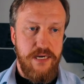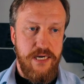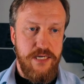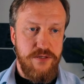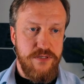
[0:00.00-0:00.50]

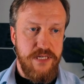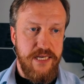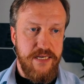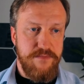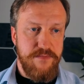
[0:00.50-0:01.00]
I don't
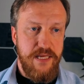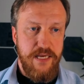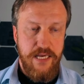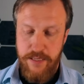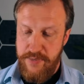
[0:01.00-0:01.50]
like.
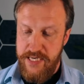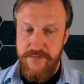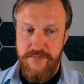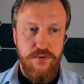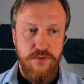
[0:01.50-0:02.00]
By
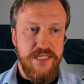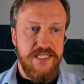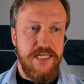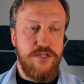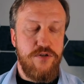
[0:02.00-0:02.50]
default,
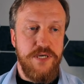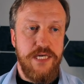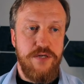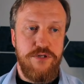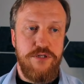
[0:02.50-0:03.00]
it's set to
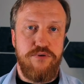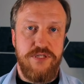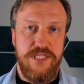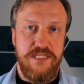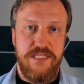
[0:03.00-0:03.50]

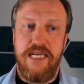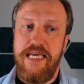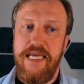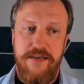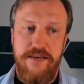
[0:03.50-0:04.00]
100%.
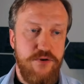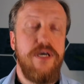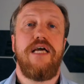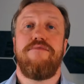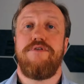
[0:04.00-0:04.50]
If you
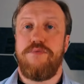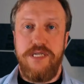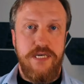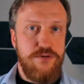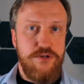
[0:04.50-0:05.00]
have it
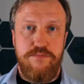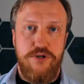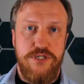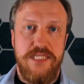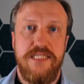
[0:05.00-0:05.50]

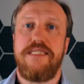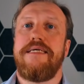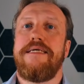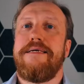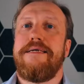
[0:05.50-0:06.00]
100%,
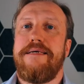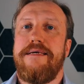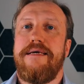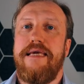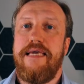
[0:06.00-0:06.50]

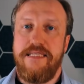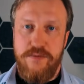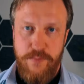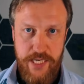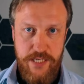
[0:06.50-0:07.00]

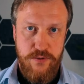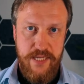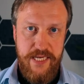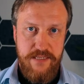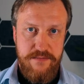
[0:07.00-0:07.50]
it's way too
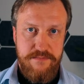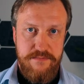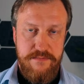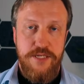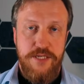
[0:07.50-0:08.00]
late.
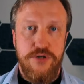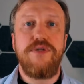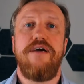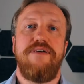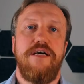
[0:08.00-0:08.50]
It
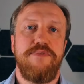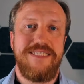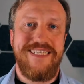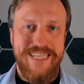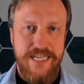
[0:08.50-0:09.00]
should have
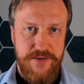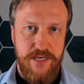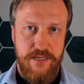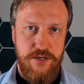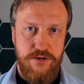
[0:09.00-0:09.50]
happened
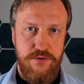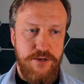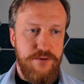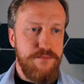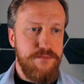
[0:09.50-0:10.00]
significantly
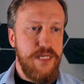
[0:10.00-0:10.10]
earlier.